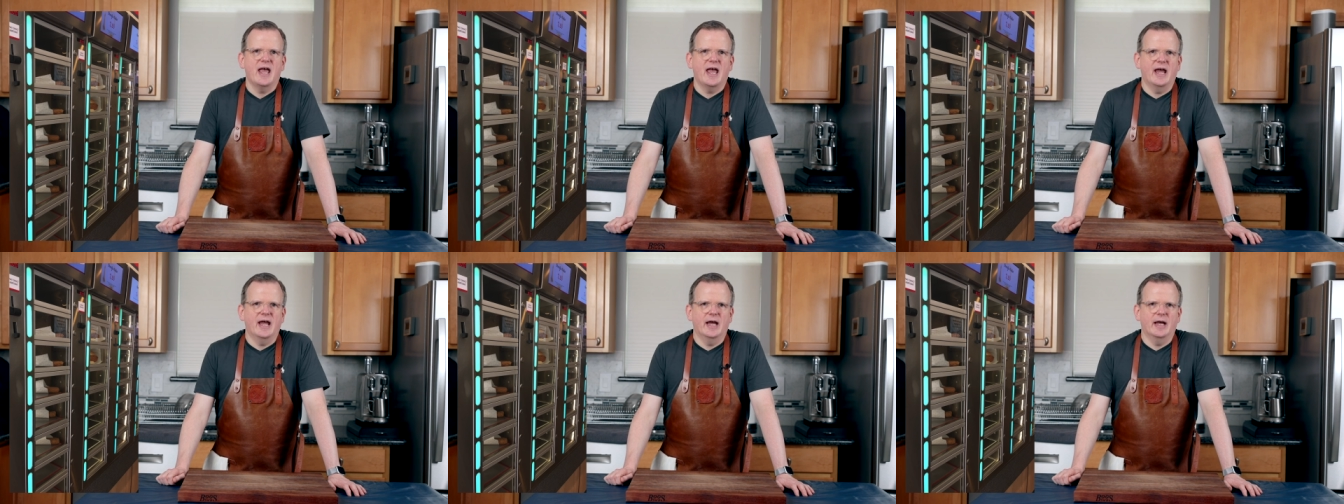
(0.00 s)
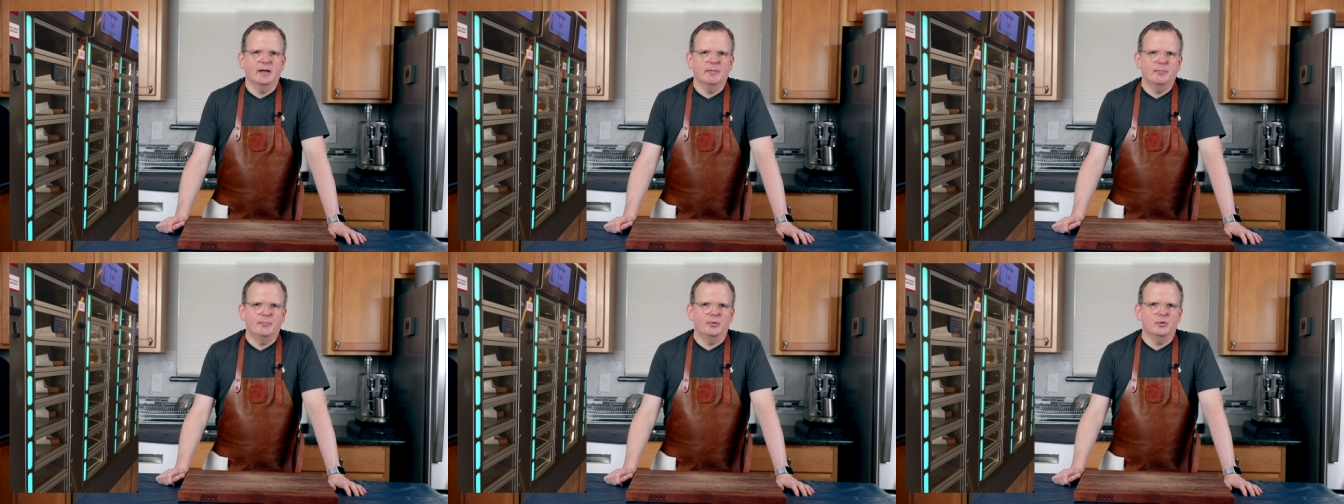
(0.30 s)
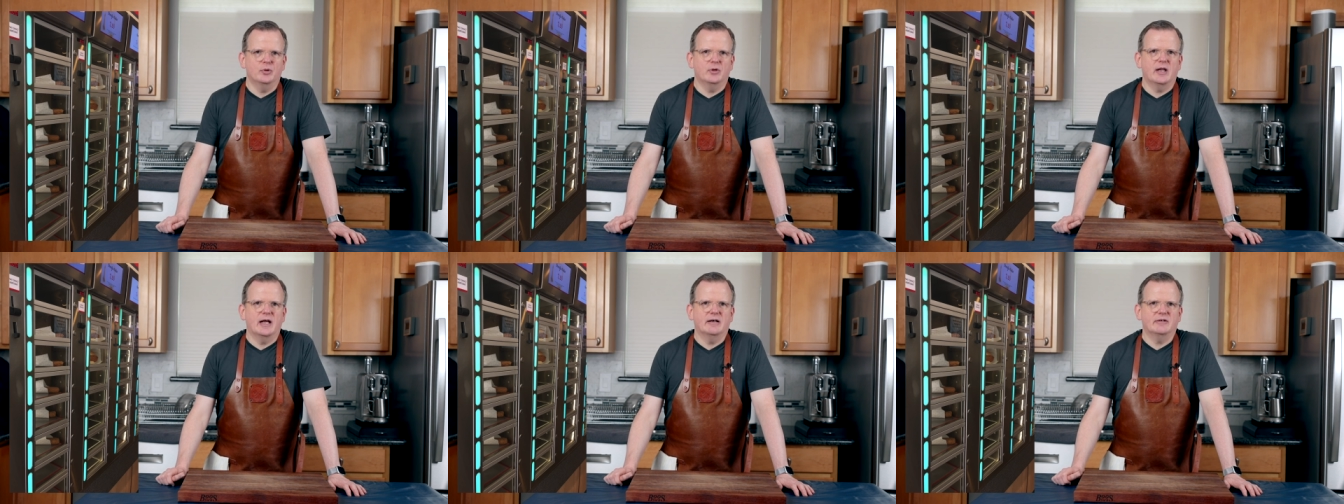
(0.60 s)
and
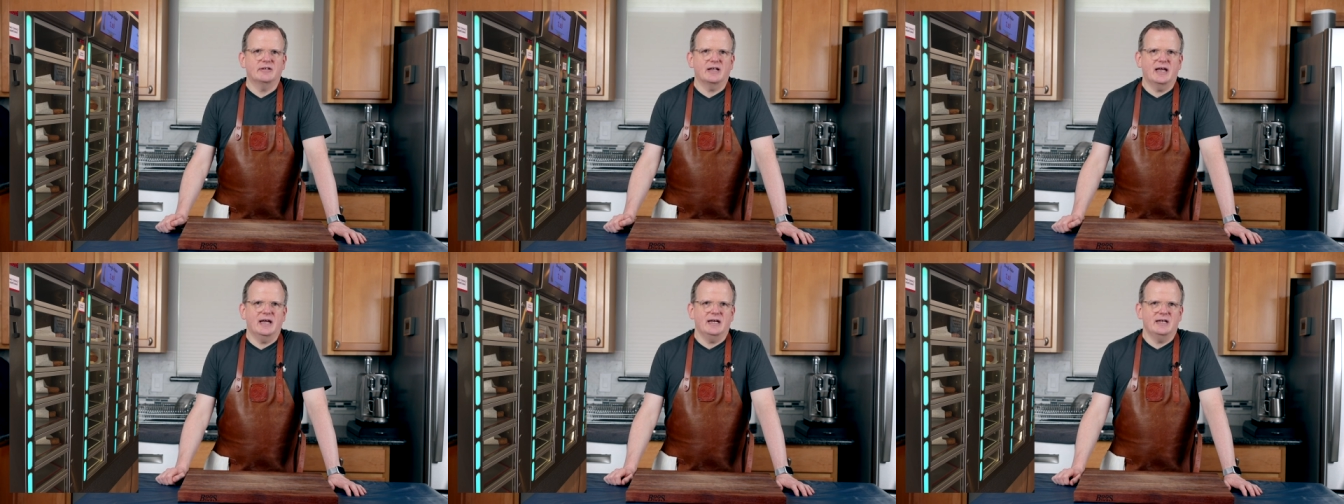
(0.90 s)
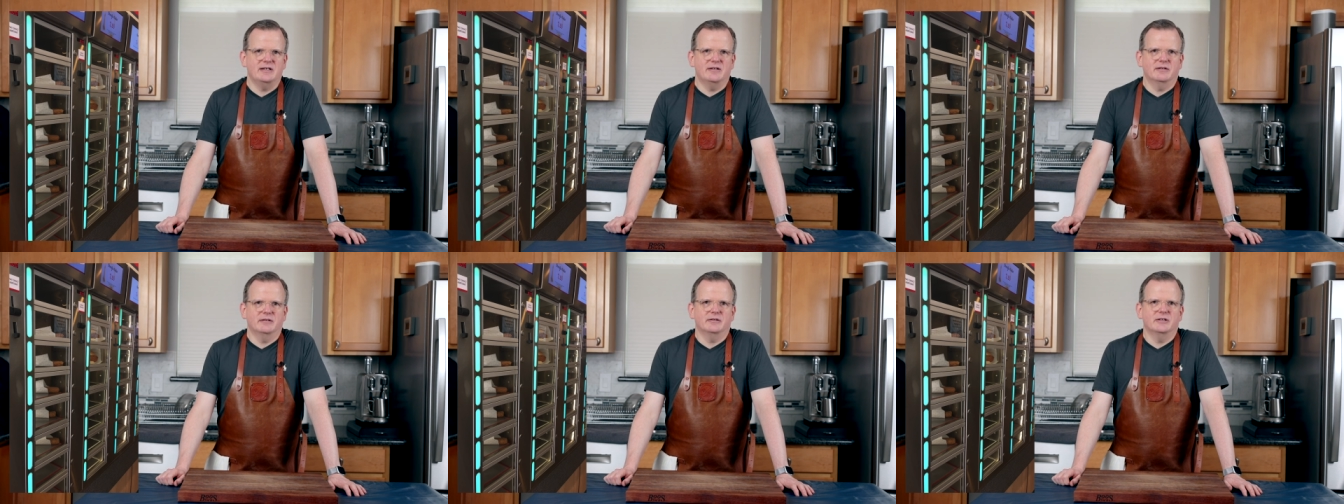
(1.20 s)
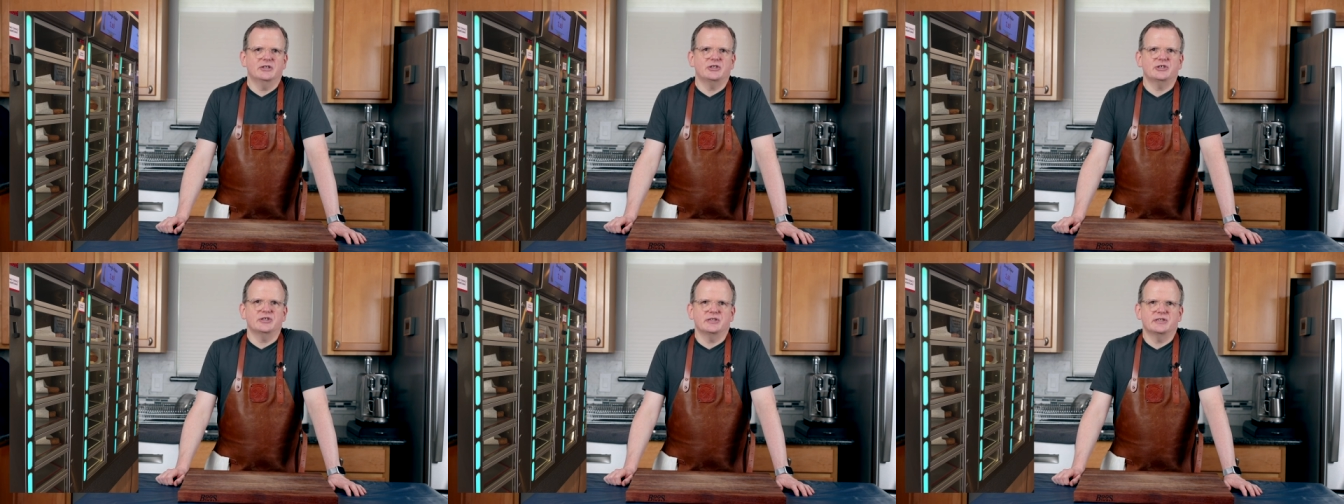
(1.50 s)
pull out a
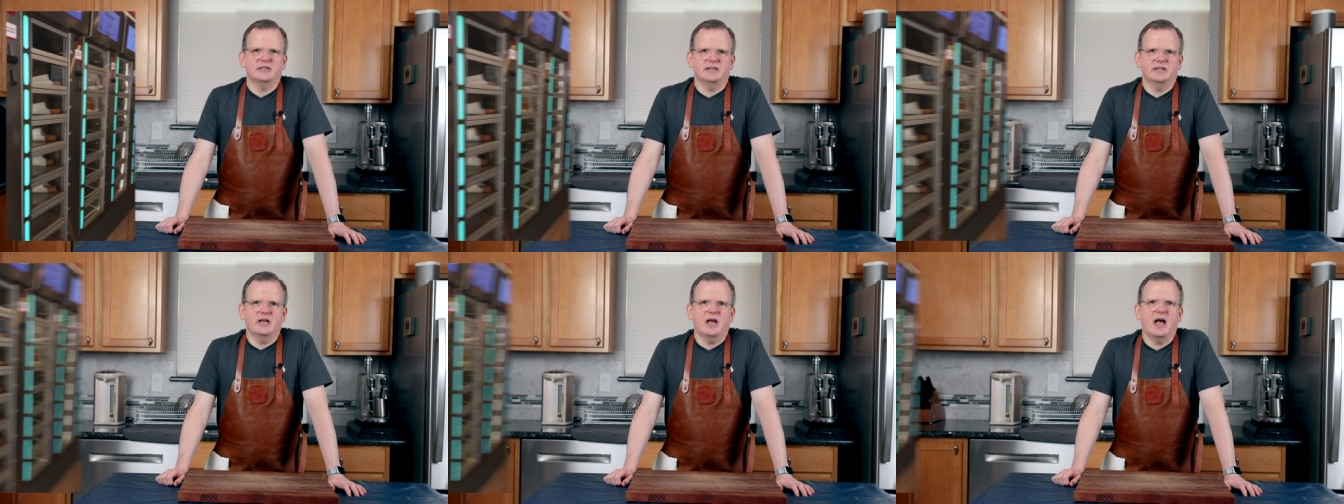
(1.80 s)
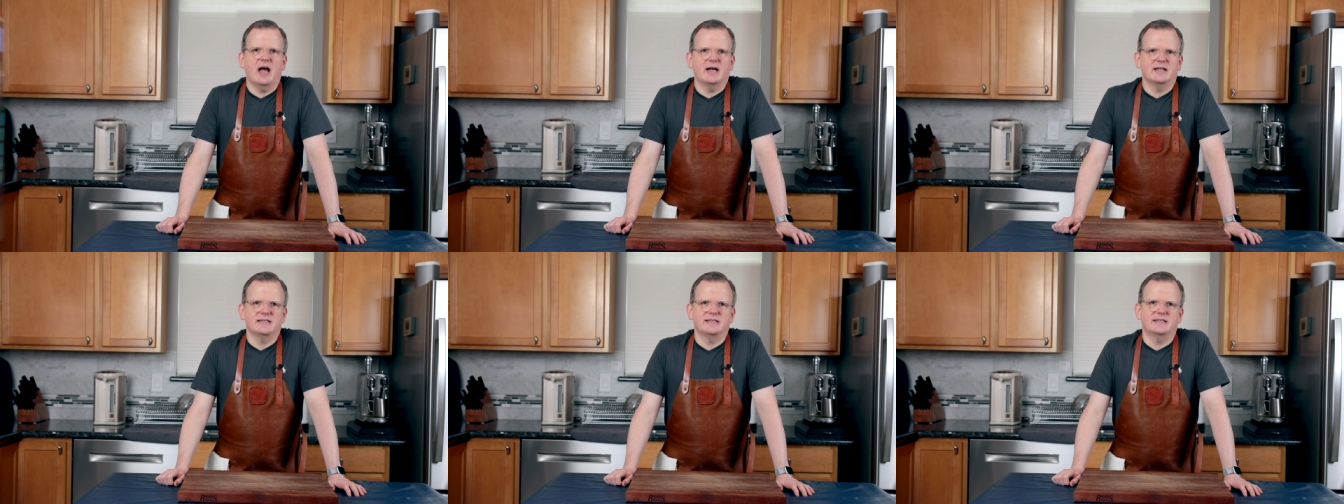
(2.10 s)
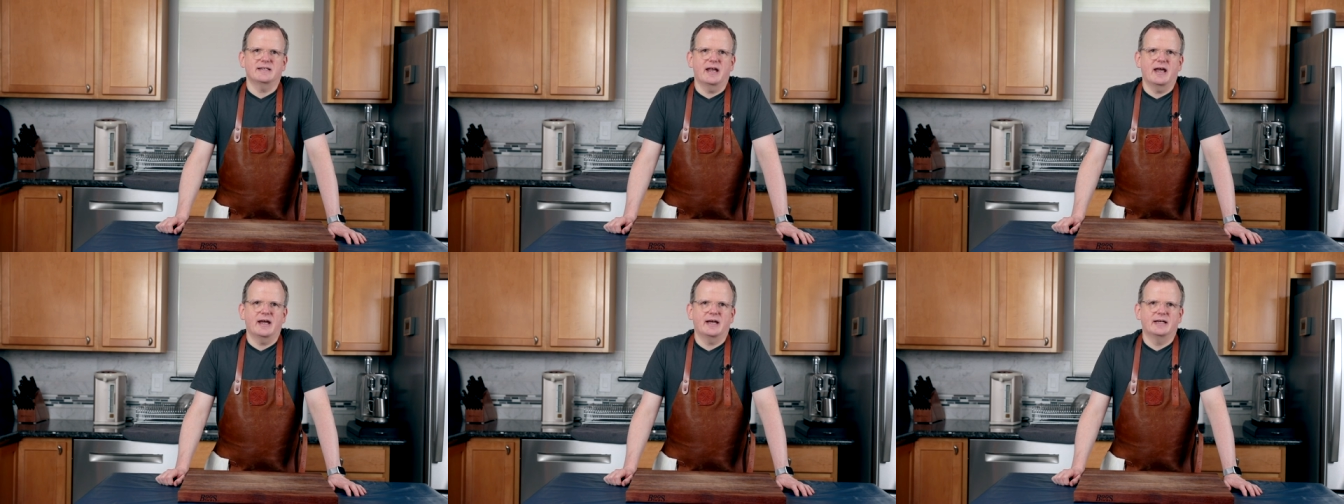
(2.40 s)
deliciously hot
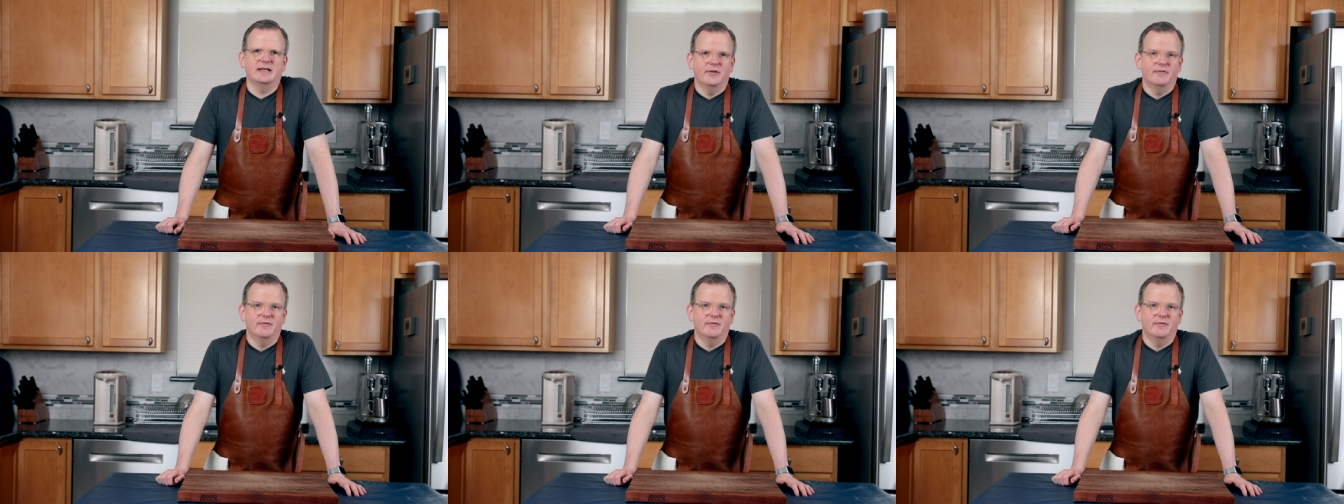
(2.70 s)
snack.